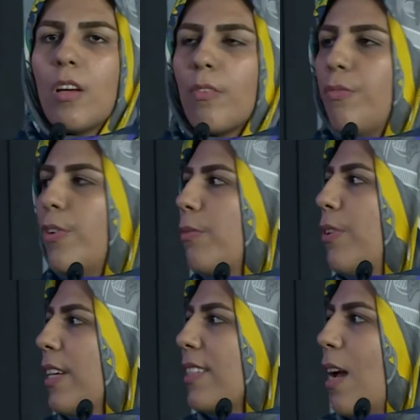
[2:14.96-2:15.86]
for
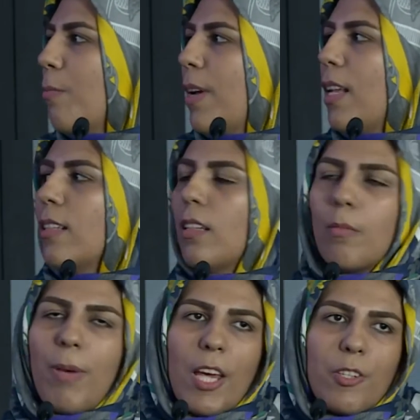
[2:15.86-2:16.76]
example,
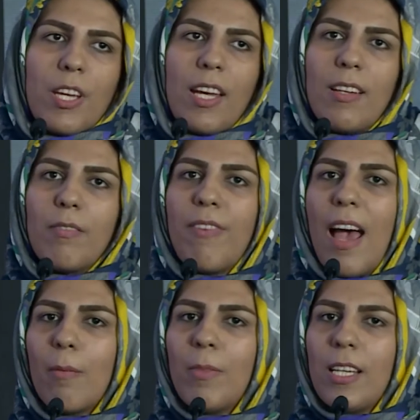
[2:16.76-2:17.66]
patient,
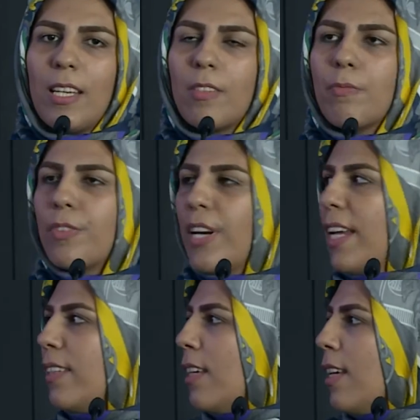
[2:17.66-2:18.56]
families,
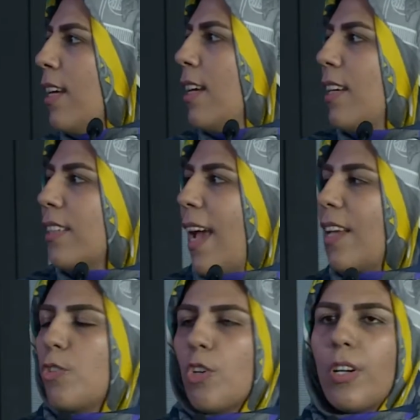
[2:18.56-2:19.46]
friends
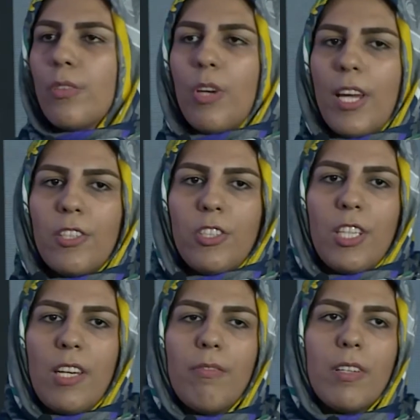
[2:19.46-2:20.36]
can join to
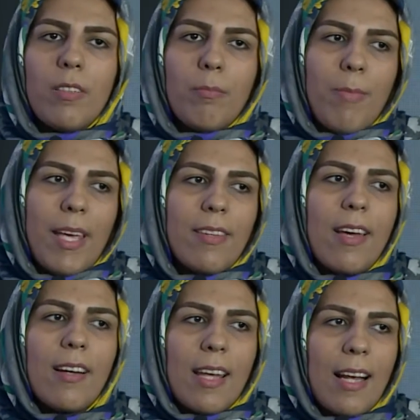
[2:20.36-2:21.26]
achieve
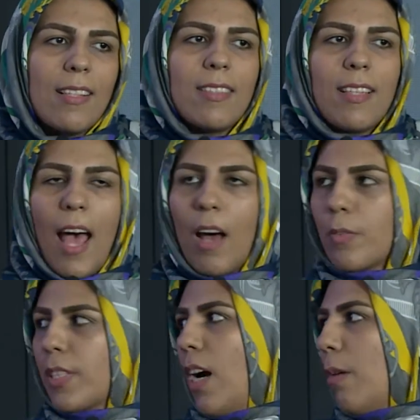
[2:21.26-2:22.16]
better health
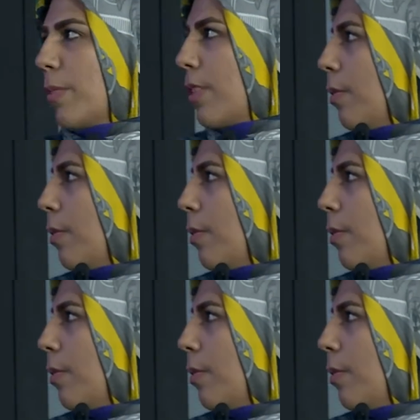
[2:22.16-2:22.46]
outcomes.